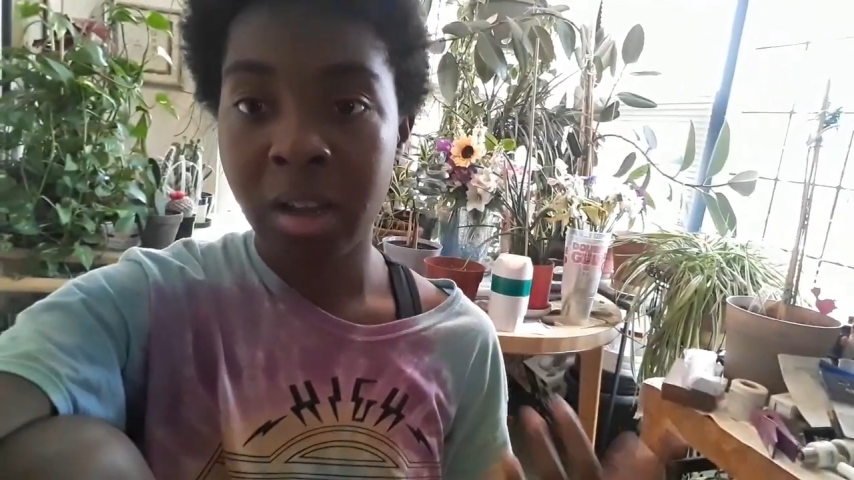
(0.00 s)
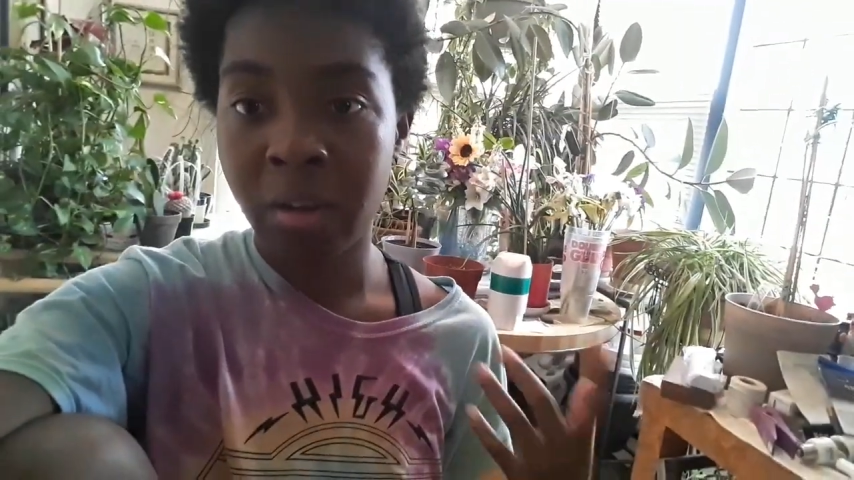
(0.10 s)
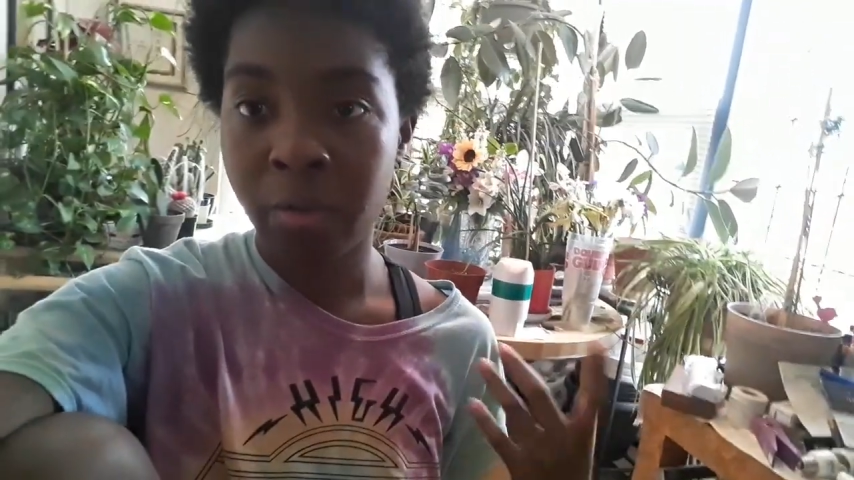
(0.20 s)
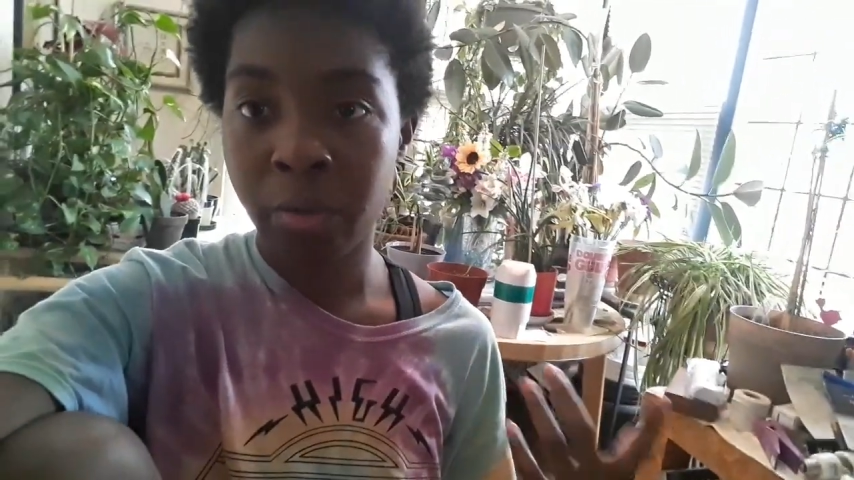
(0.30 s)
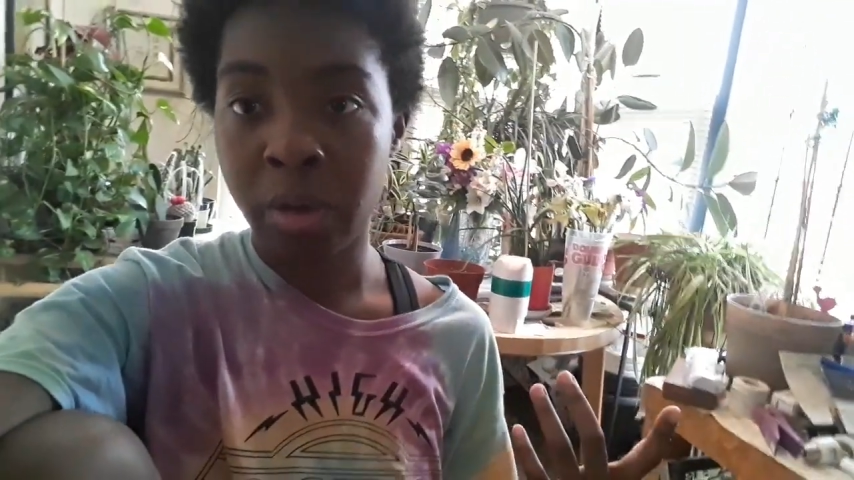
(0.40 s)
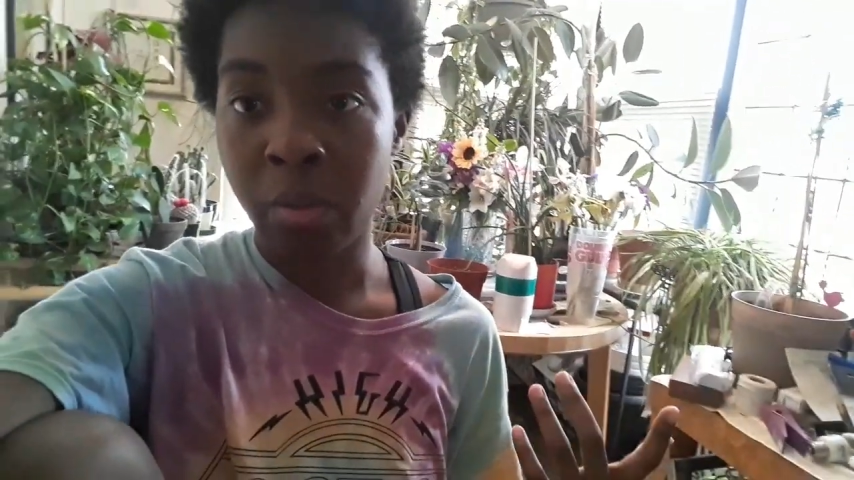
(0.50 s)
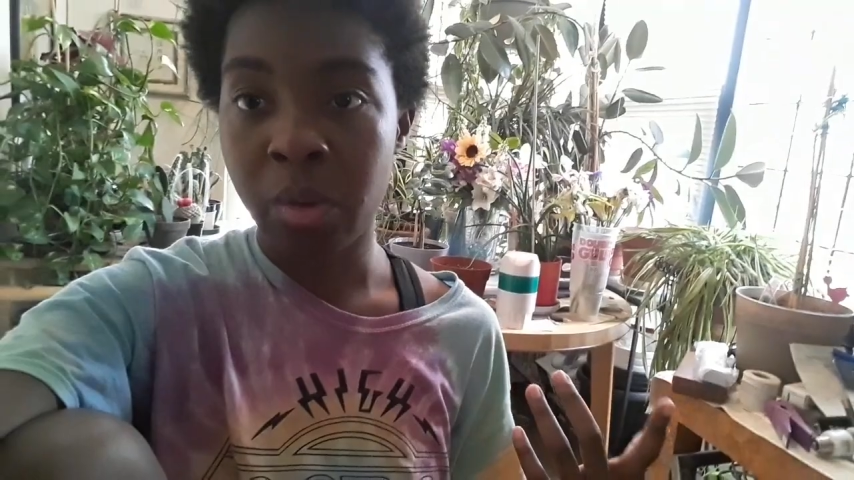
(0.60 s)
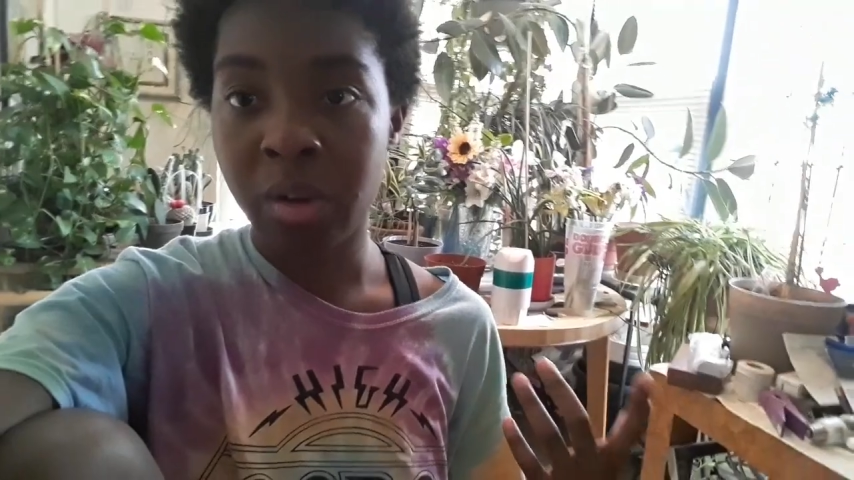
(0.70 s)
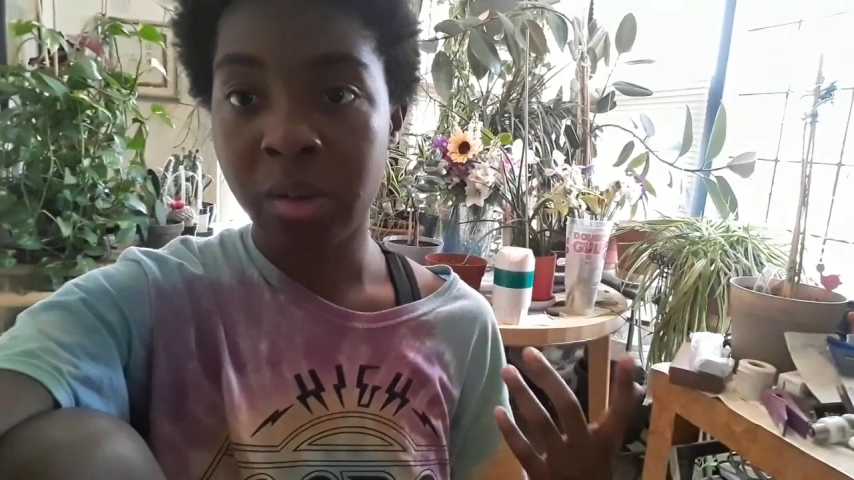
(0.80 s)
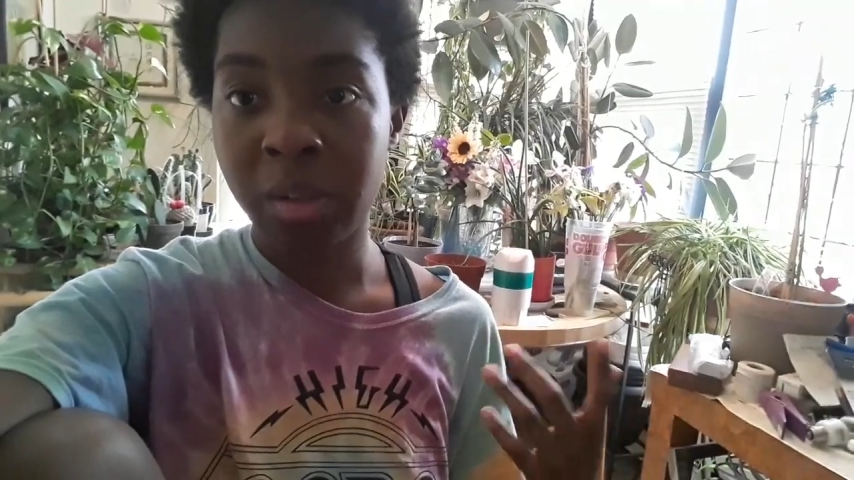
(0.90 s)
a free
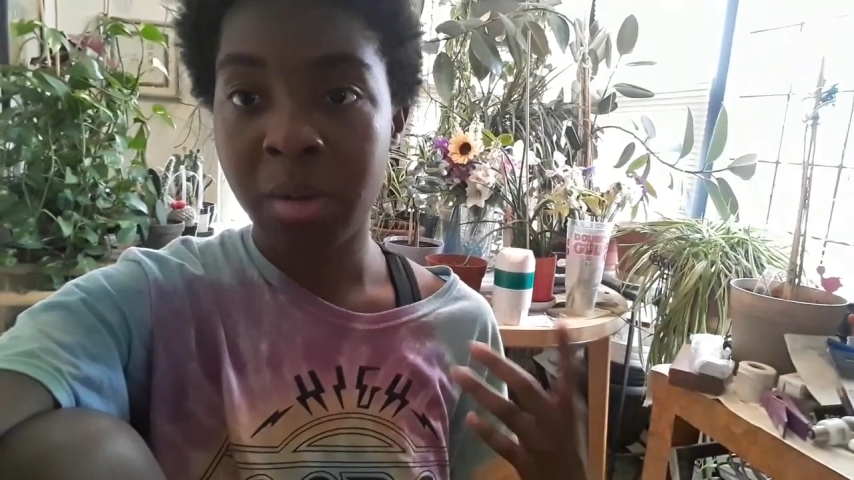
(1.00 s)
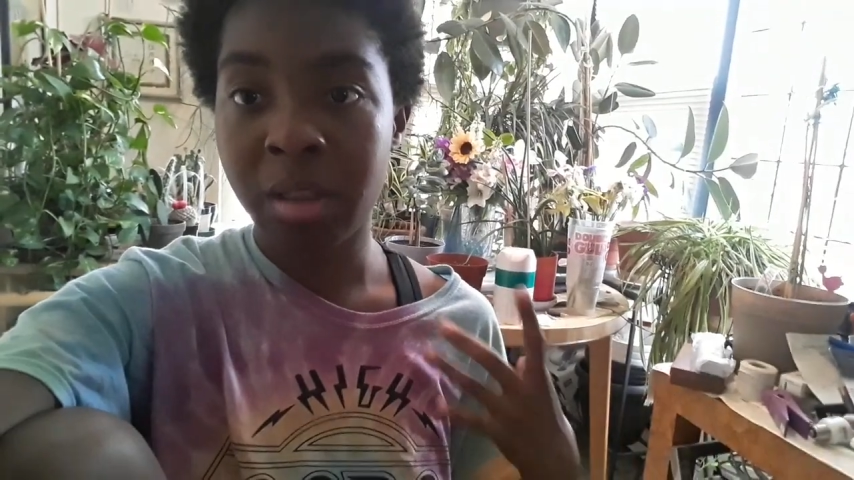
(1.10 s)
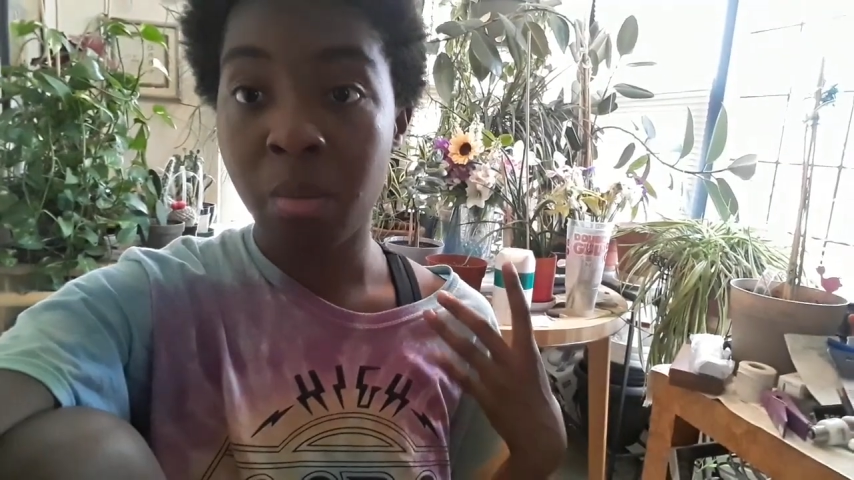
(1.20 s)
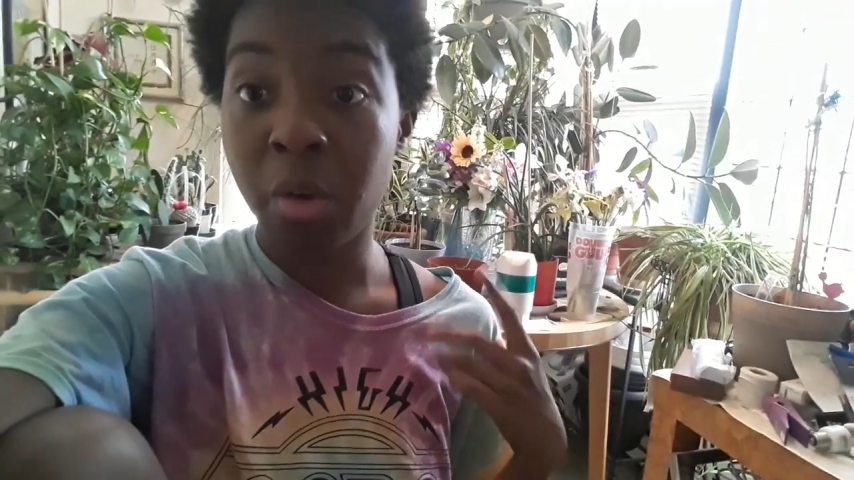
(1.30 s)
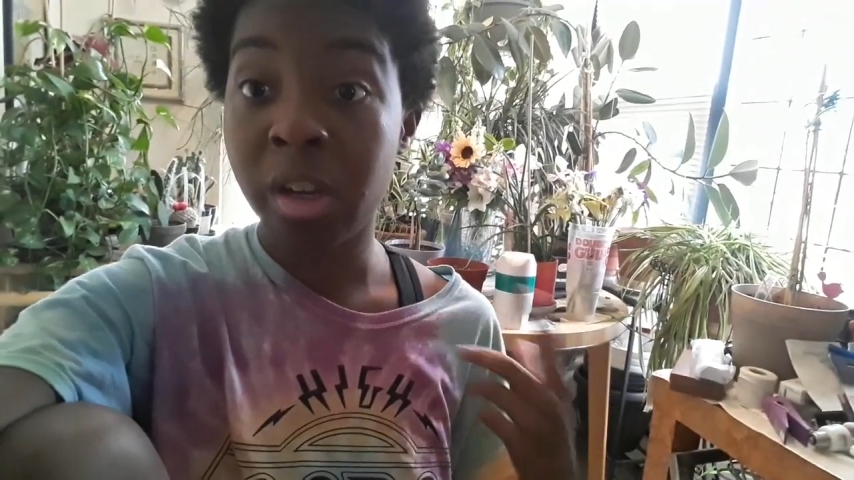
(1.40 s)
will to make them more